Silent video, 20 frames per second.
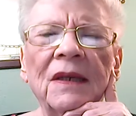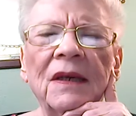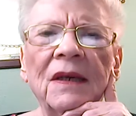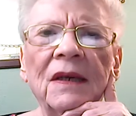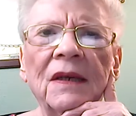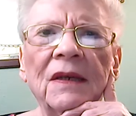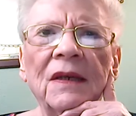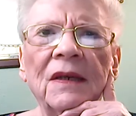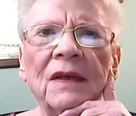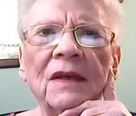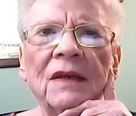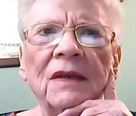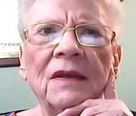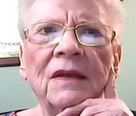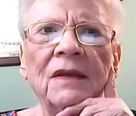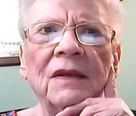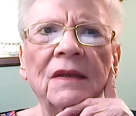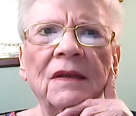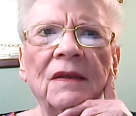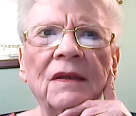
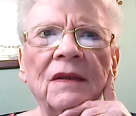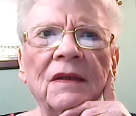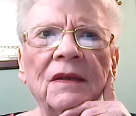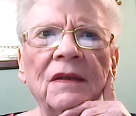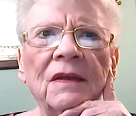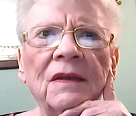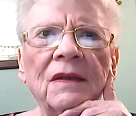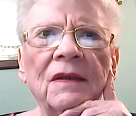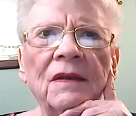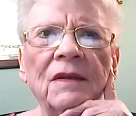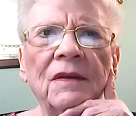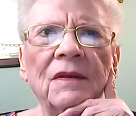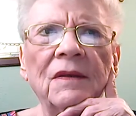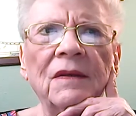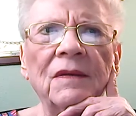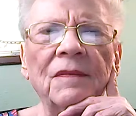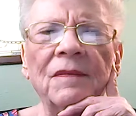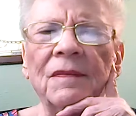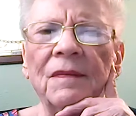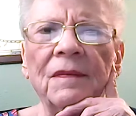
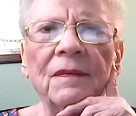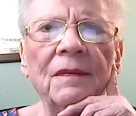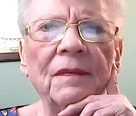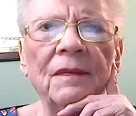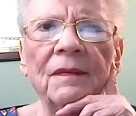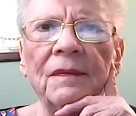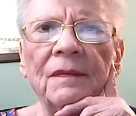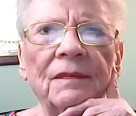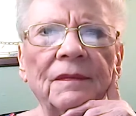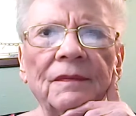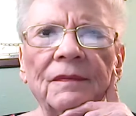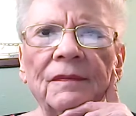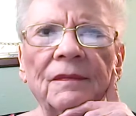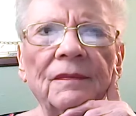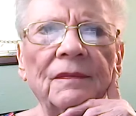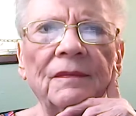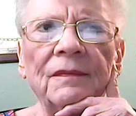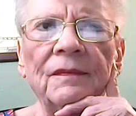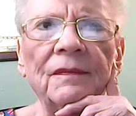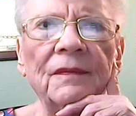
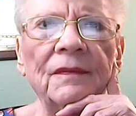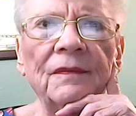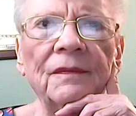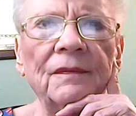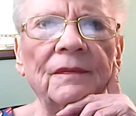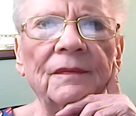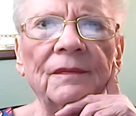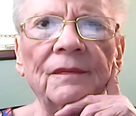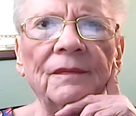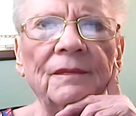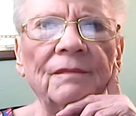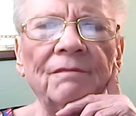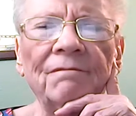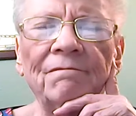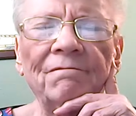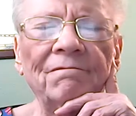(no one is talking)